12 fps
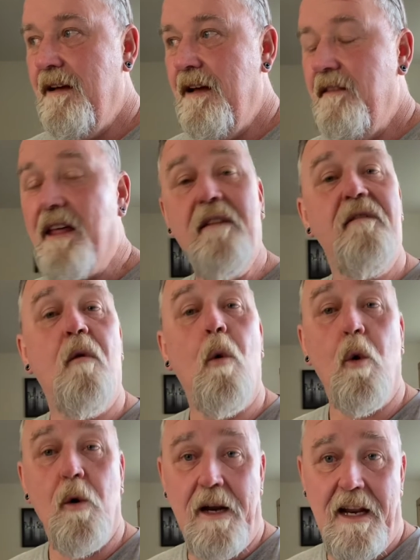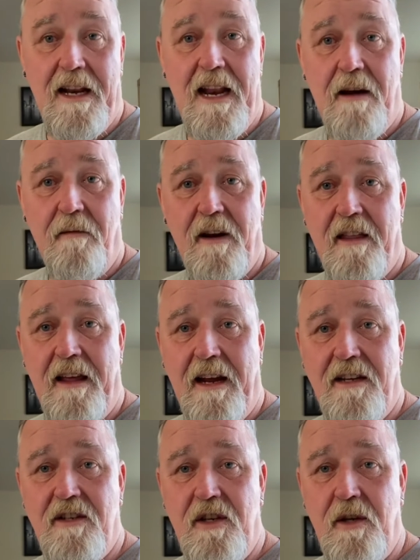they forwarded
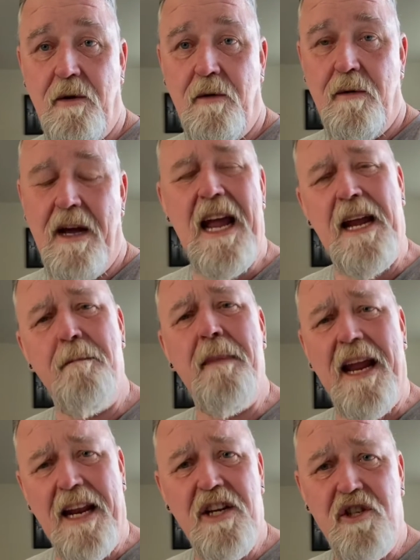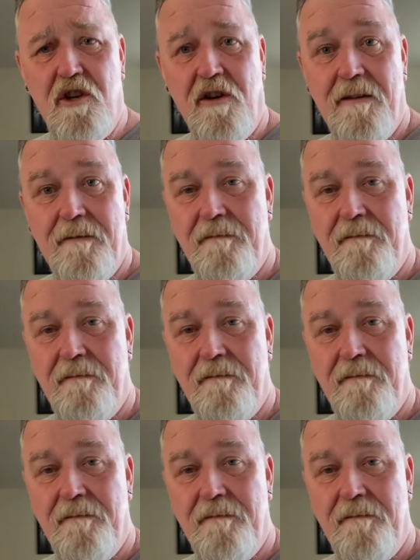everything to a manager.